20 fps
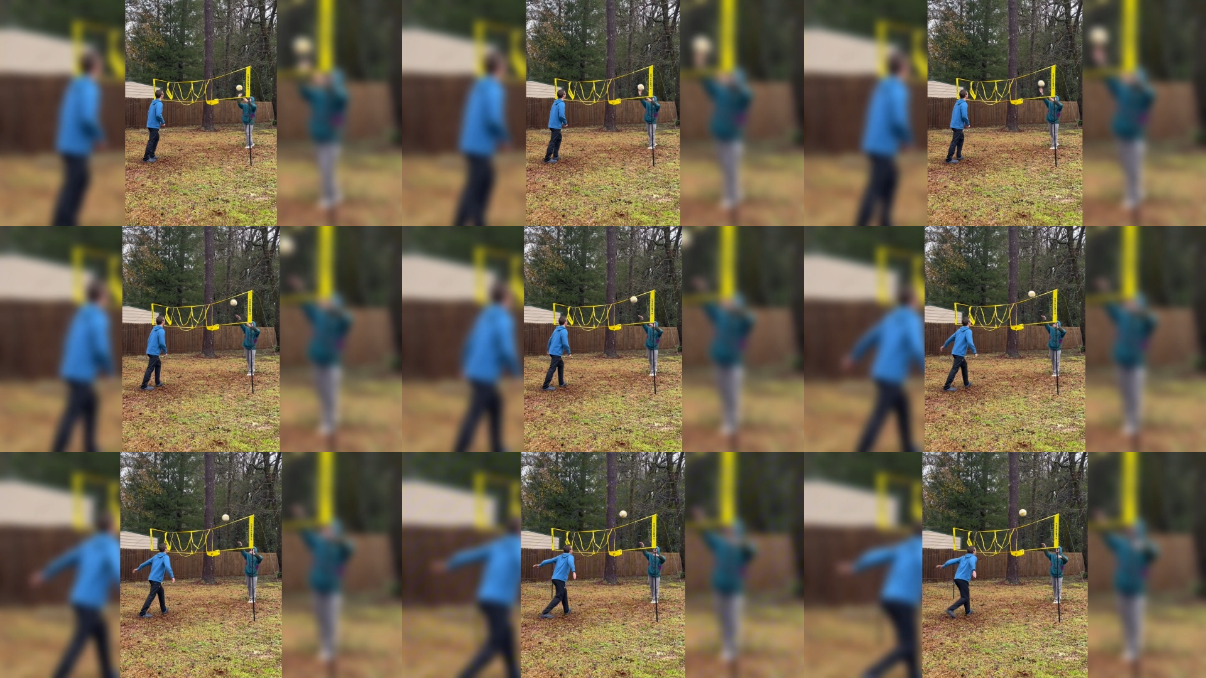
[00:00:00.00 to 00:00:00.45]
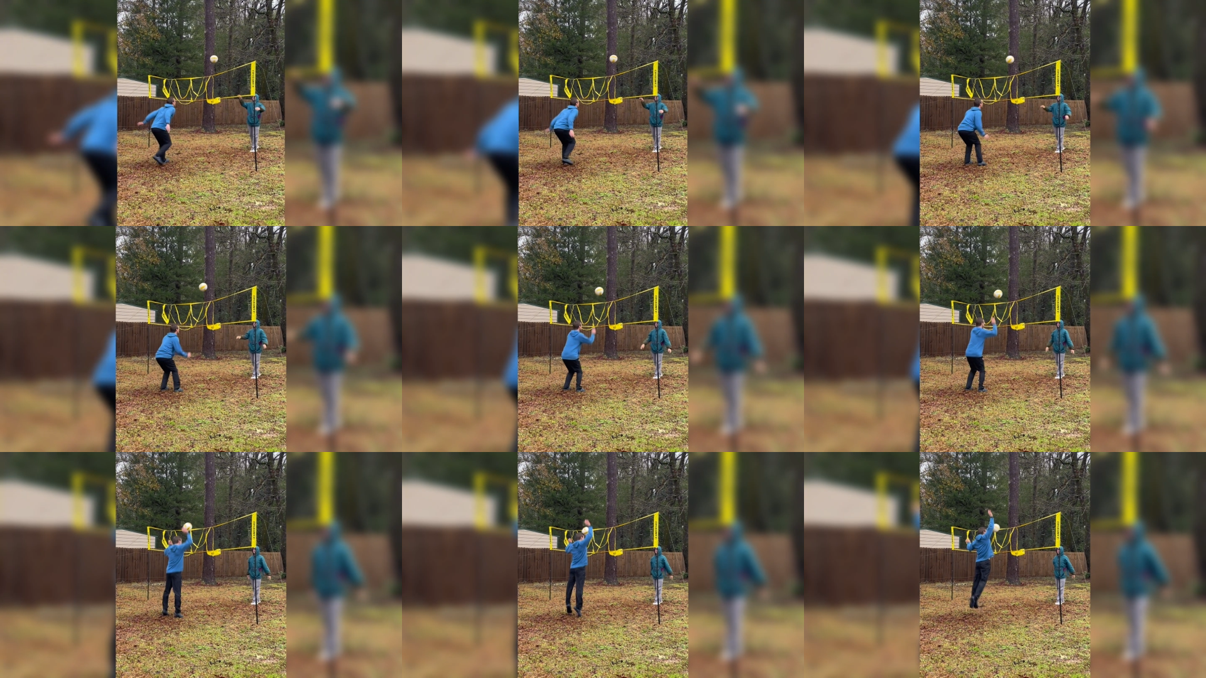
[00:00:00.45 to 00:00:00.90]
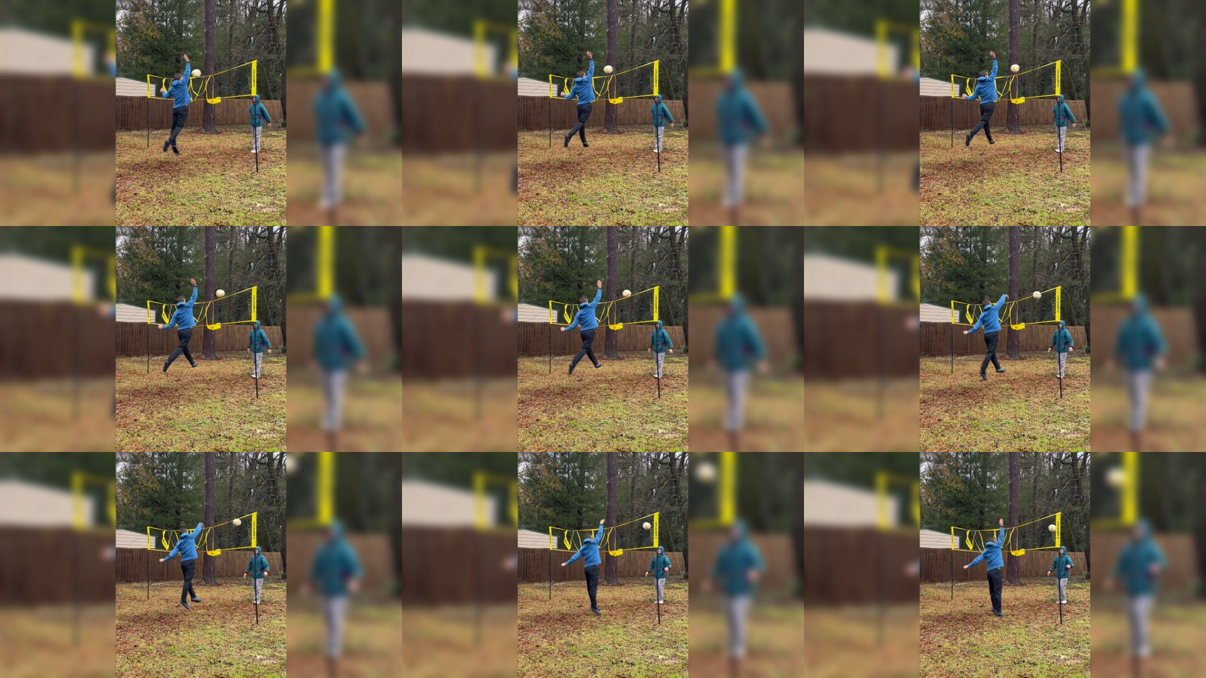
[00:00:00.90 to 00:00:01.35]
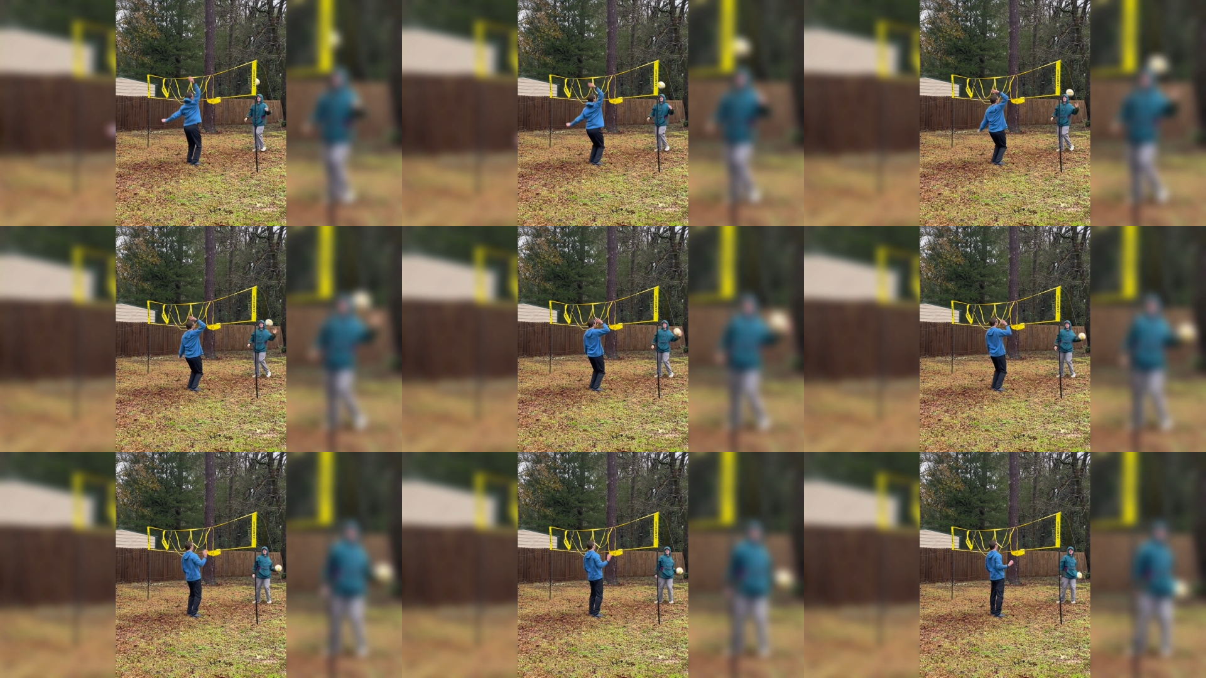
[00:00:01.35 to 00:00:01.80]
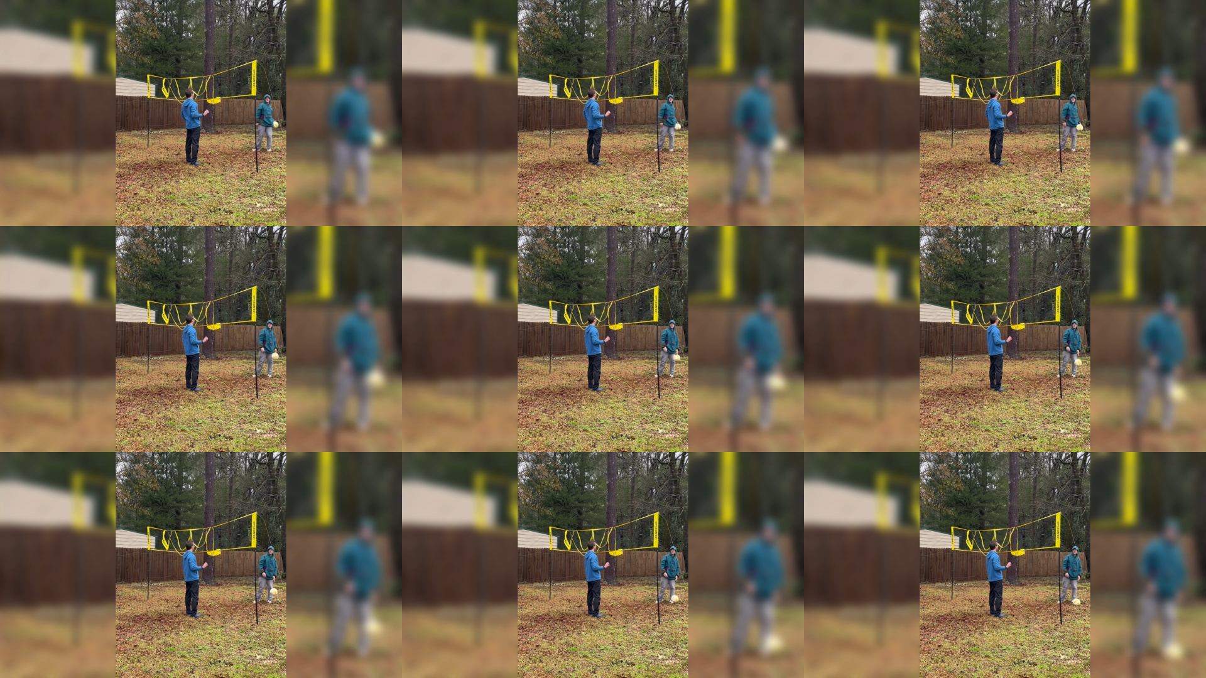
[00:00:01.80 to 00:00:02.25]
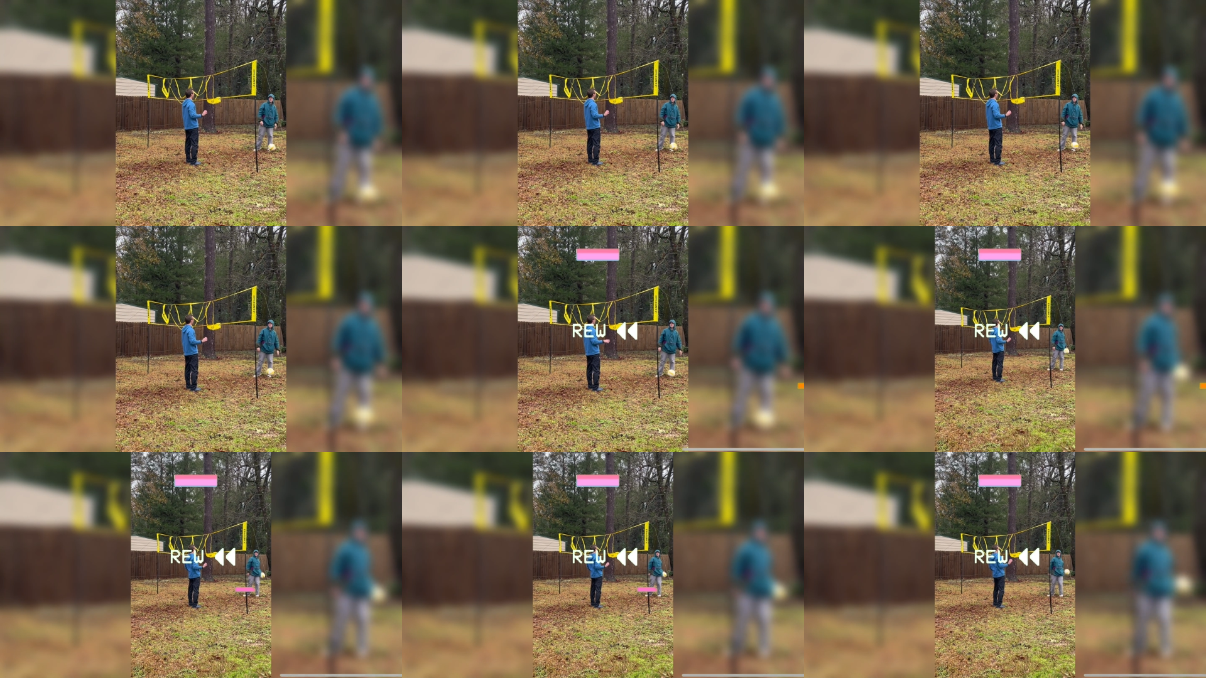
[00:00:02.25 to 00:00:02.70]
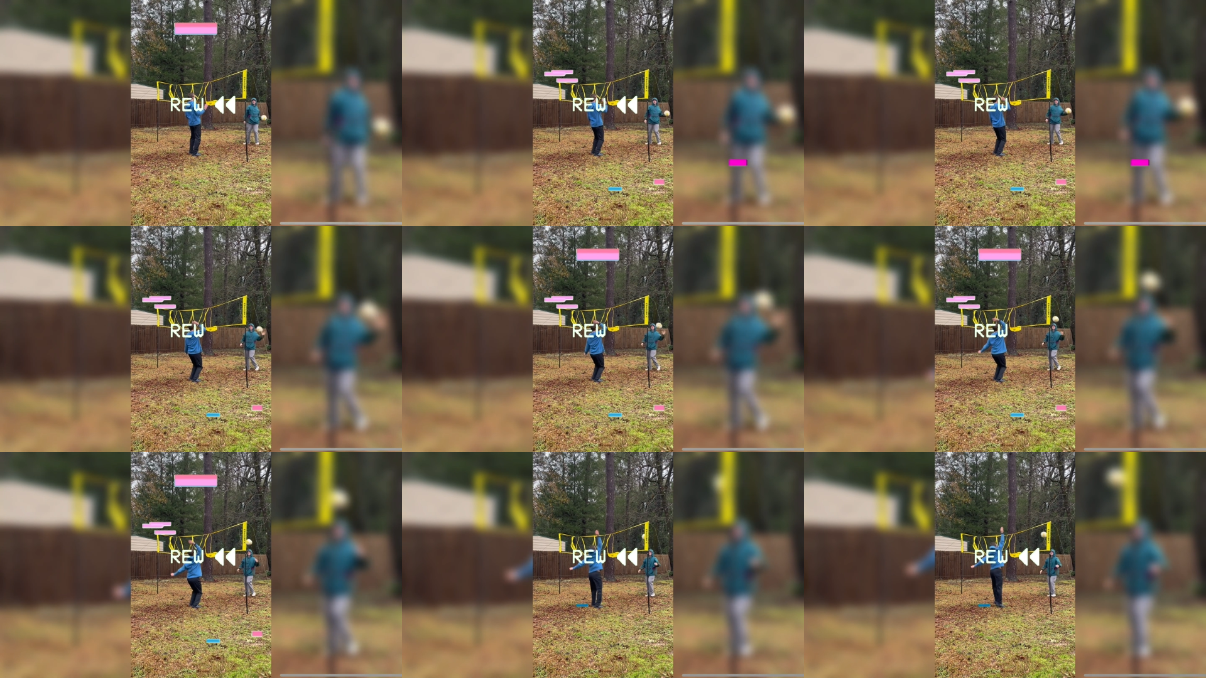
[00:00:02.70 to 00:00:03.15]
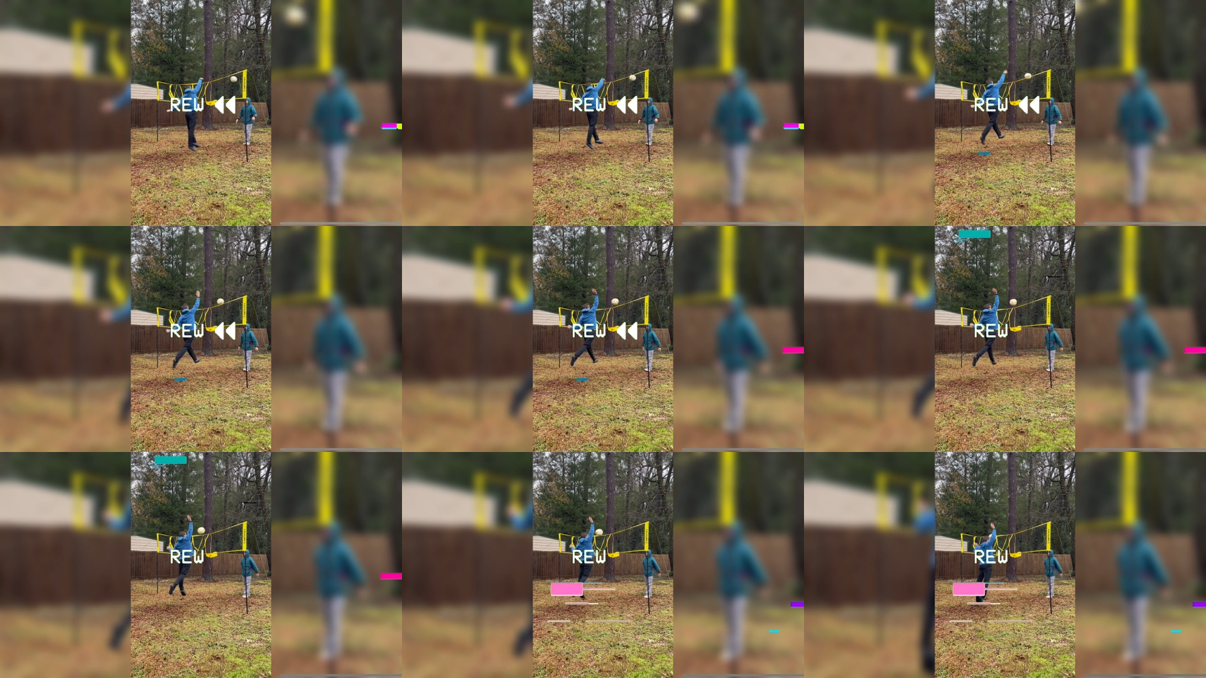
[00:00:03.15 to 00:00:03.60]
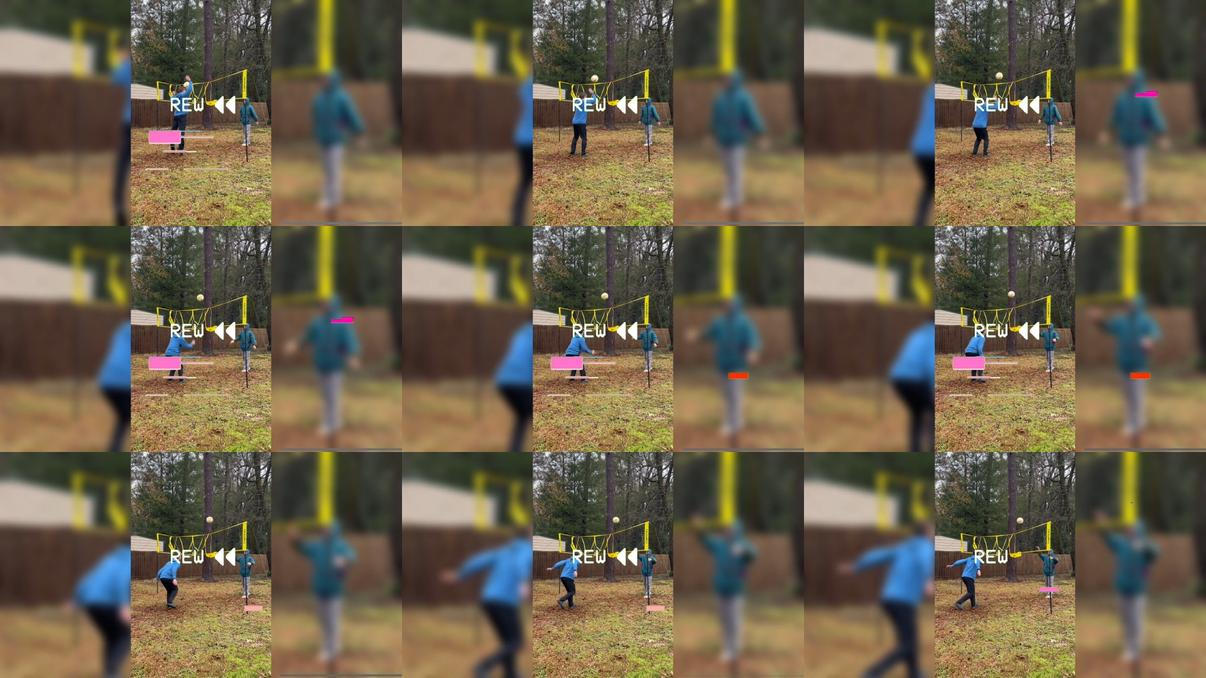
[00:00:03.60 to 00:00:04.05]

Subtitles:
[unreadable: no face in view]